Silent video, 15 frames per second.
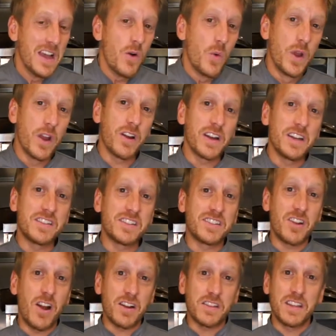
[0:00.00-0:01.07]
We're going to
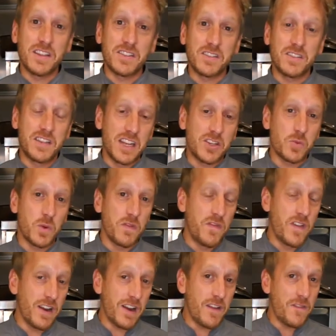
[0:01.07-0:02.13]
start this dish with
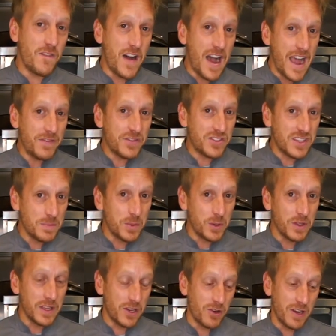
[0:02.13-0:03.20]
five simple
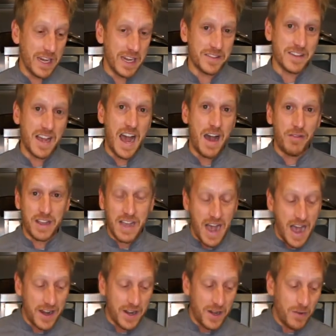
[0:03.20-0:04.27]
ingredients:
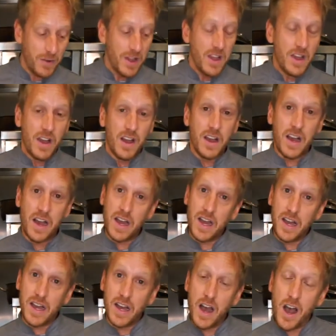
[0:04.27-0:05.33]
avocado,
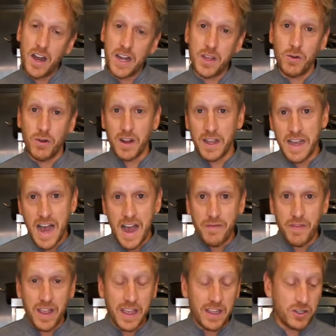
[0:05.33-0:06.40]
honey or
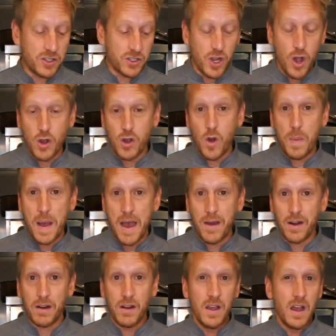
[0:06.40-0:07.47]
agave, cocoa
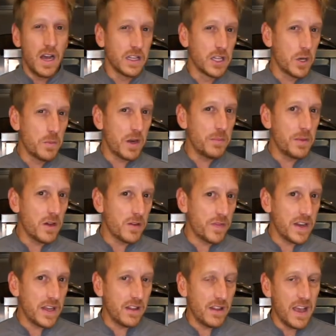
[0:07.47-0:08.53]
powder, a little bit of milk
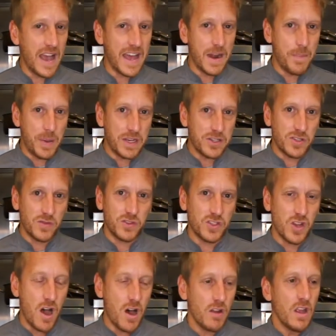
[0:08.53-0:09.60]
vanilla, and a pinch of
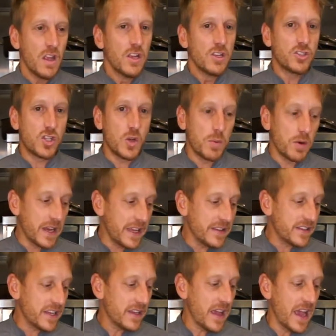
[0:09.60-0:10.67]
salt. Super
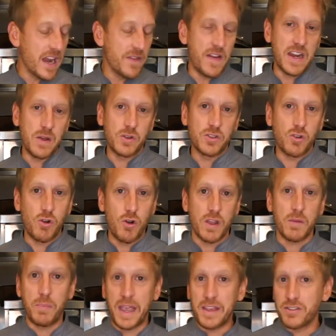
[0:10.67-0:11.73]
easy, and if anyone's growing
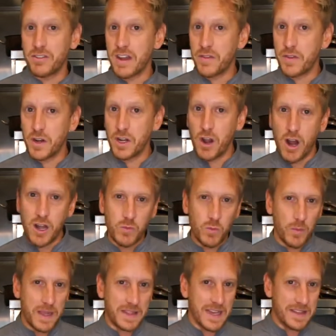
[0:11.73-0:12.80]
basil out of their garden, we'll
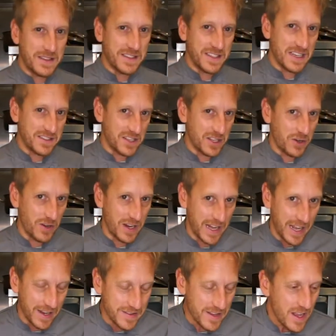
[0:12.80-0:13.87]
make that the sixth ingredient.